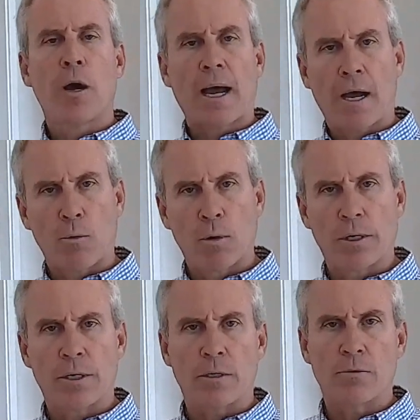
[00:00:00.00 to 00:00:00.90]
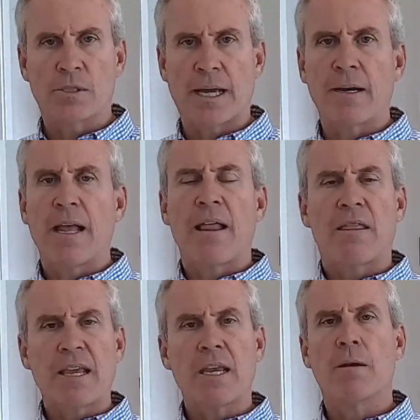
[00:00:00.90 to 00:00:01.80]
how we're going to use that,
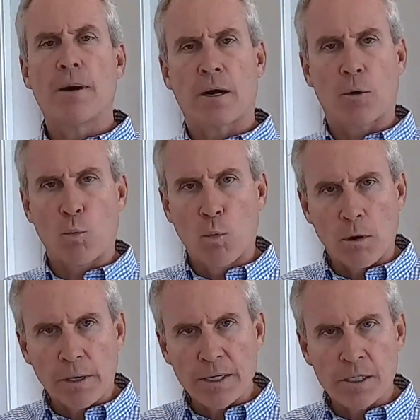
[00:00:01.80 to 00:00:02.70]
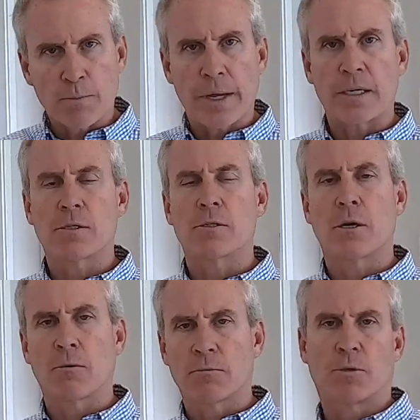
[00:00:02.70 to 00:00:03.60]
thinking about our working space
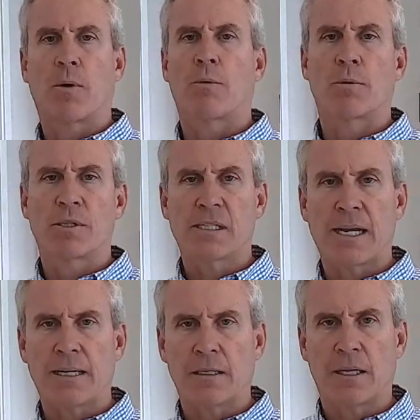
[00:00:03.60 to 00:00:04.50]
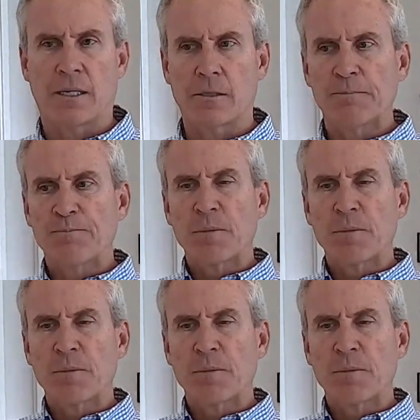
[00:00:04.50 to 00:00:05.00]
zones where we're setting things,